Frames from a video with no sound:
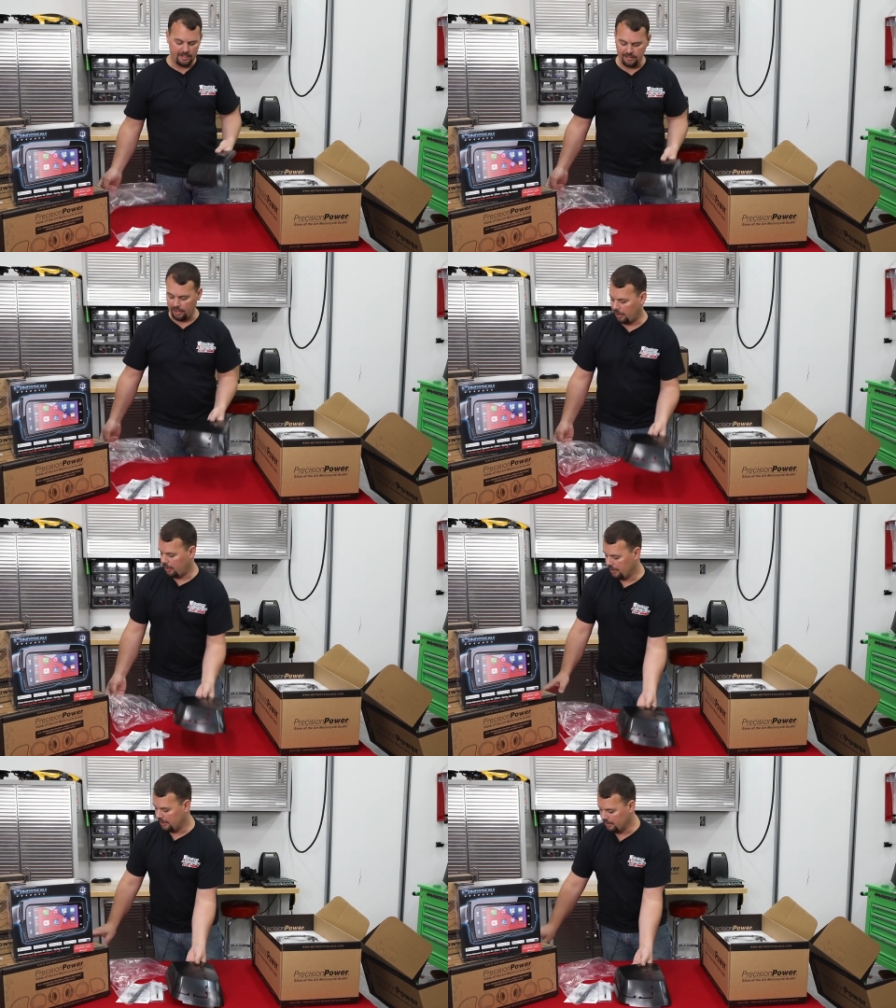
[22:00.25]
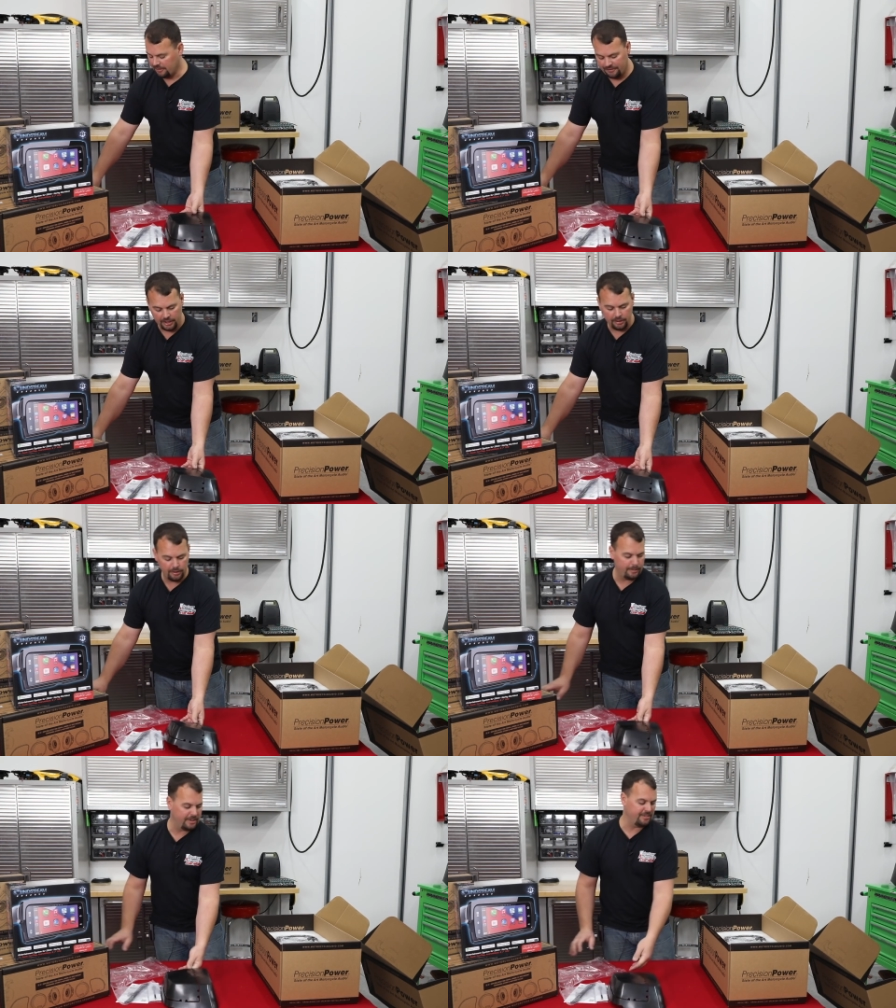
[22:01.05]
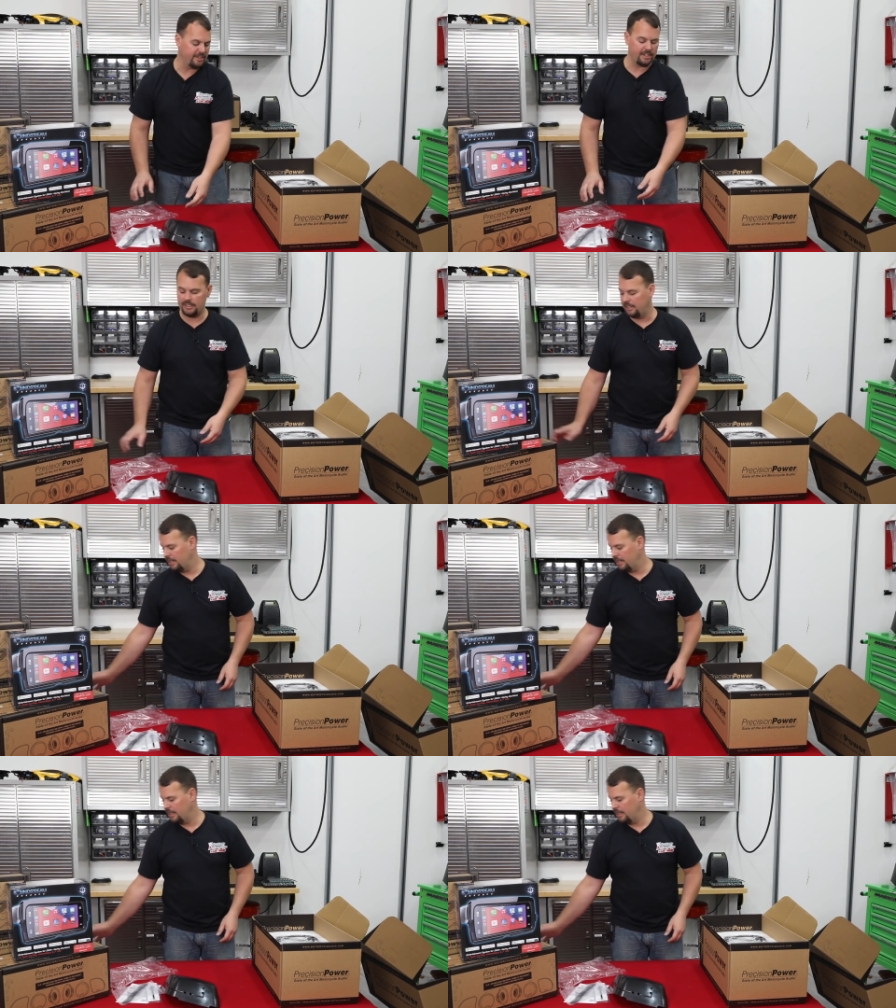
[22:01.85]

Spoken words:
It's all in this foam. It's not,